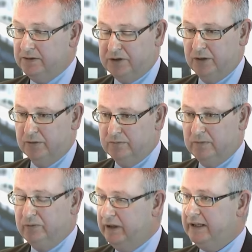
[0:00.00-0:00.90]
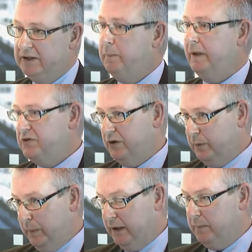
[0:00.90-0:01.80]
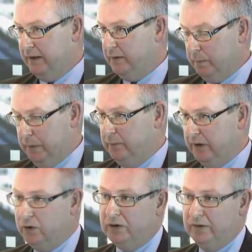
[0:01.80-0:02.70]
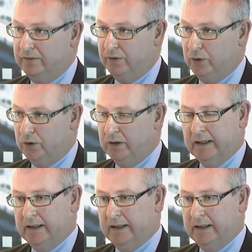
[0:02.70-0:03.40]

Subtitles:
So really it depends on the payback that people are looking for.